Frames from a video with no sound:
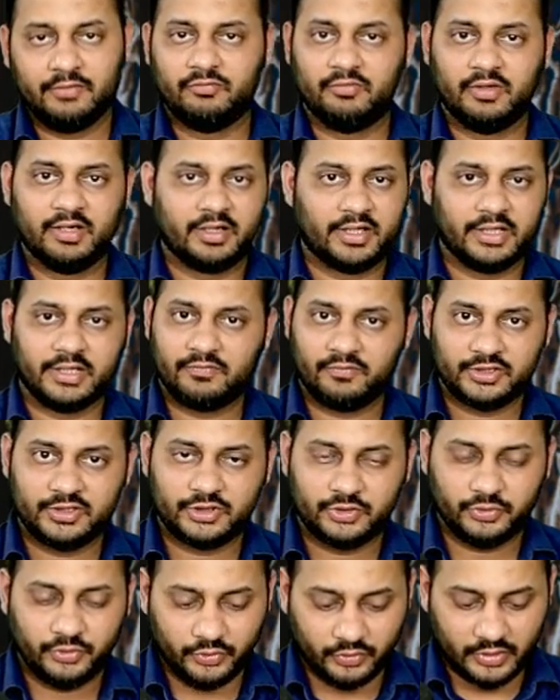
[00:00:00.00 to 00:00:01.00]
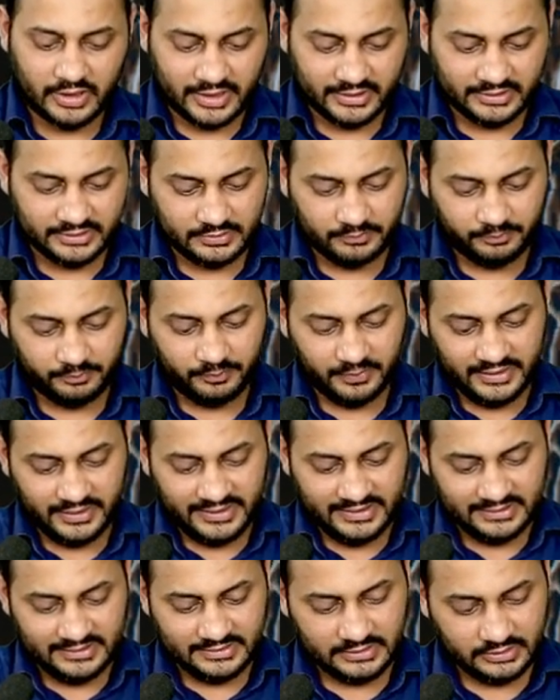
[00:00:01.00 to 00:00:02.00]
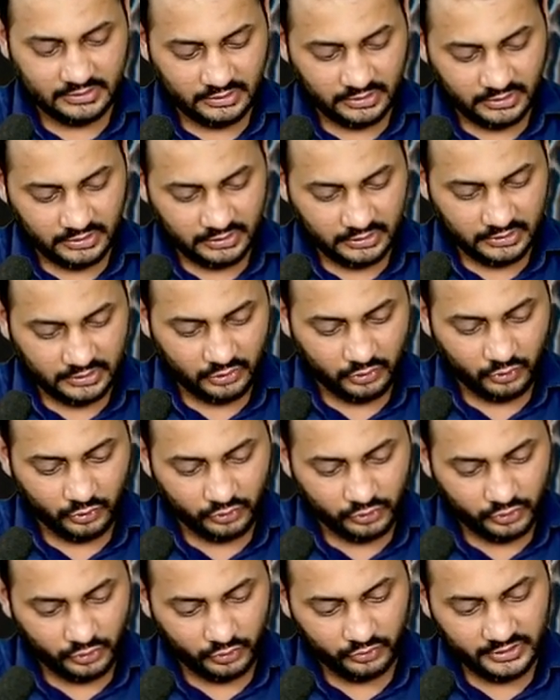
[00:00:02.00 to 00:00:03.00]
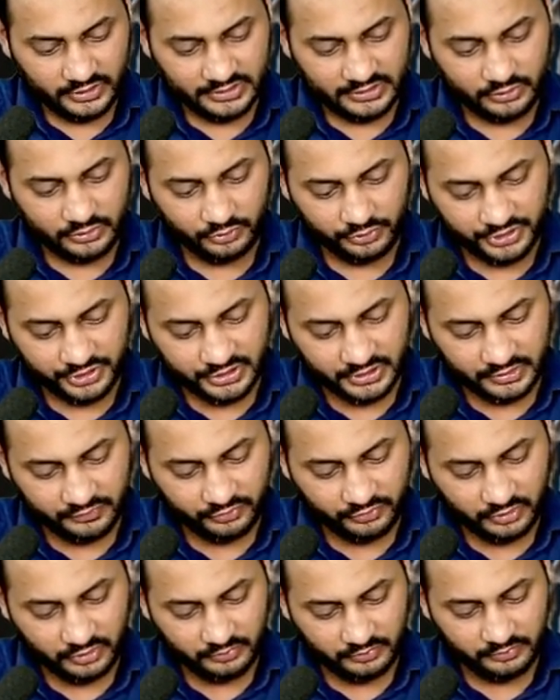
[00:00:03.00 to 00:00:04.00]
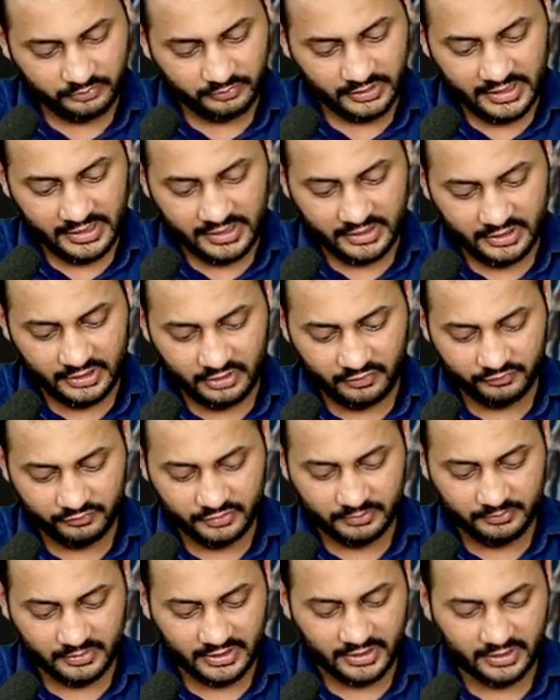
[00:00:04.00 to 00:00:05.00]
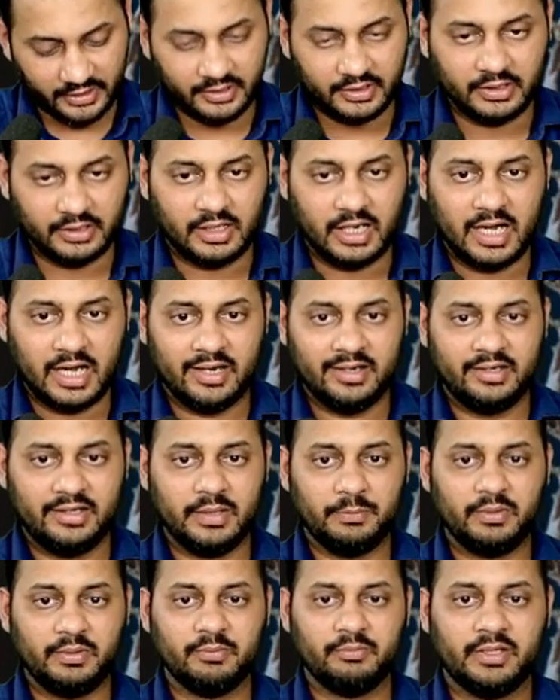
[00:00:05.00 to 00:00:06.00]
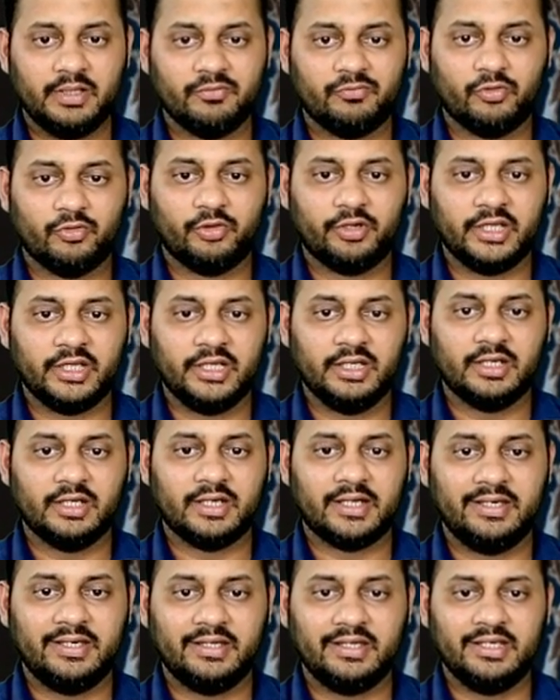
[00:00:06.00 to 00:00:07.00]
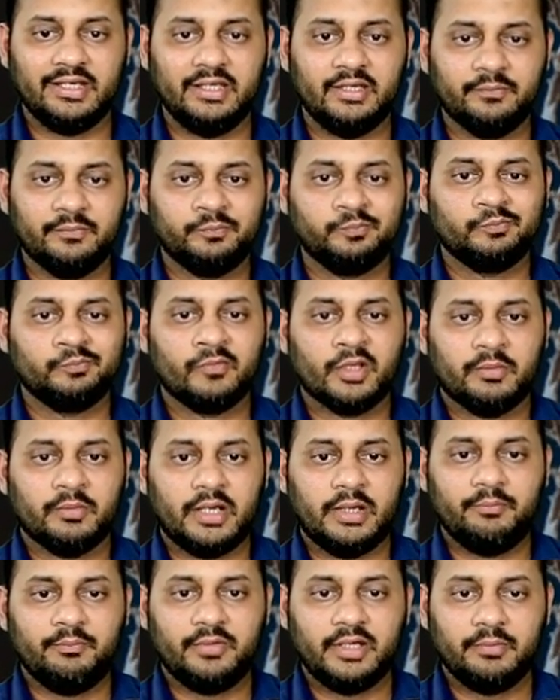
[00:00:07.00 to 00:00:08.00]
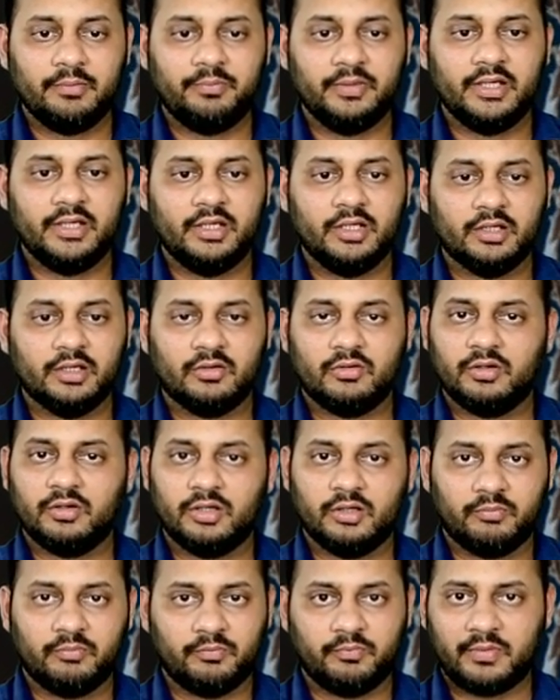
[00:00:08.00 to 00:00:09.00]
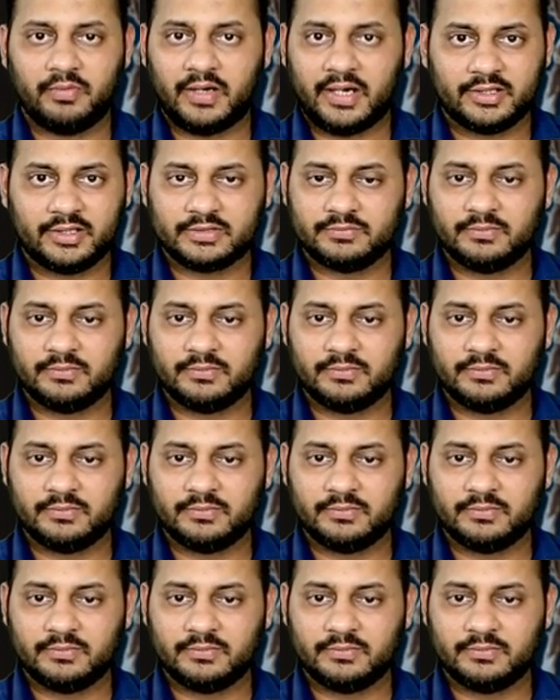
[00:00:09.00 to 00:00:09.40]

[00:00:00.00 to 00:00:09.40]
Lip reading: one request to you guys. Please go through this question from any of the material, RTP May 14, 19, MTP, practice